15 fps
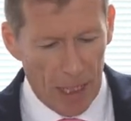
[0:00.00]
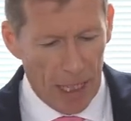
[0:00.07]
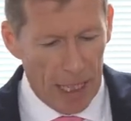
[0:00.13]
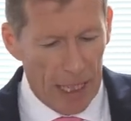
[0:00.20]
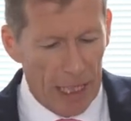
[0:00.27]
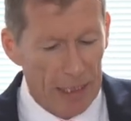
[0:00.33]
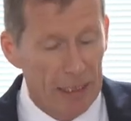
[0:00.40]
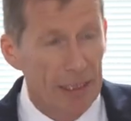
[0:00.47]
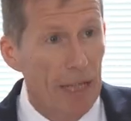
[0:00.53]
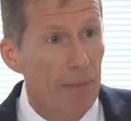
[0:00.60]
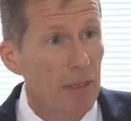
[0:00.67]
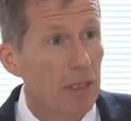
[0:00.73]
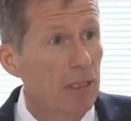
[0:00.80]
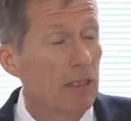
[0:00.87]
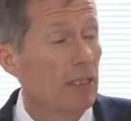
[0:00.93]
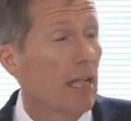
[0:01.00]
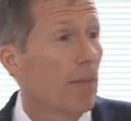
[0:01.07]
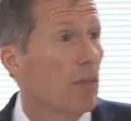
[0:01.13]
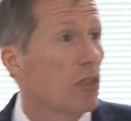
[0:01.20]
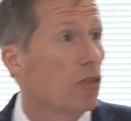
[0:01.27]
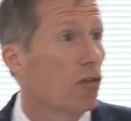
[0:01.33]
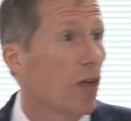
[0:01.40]
he has
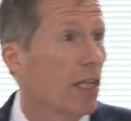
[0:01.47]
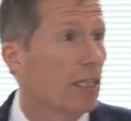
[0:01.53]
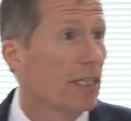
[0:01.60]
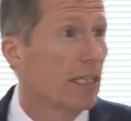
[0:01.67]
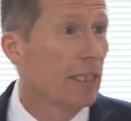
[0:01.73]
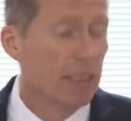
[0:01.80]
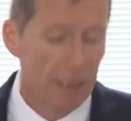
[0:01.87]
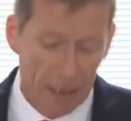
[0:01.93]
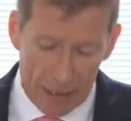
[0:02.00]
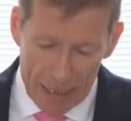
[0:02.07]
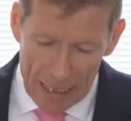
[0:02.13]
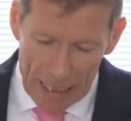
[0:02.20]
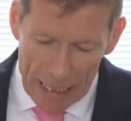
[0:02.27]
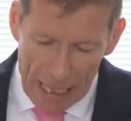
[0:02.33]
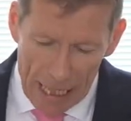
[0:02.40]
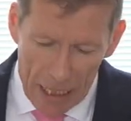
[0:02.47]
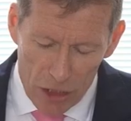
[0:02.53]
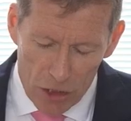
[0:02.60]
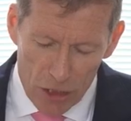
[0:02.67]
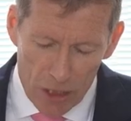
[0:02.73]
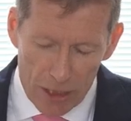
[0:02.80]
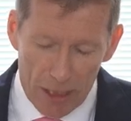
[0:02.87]
demonstrated
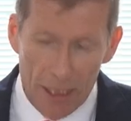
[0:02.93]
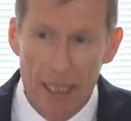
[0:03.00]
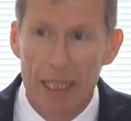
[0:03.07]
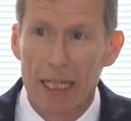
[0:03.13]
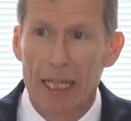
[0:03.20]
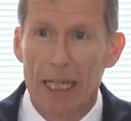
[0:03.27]
dedication,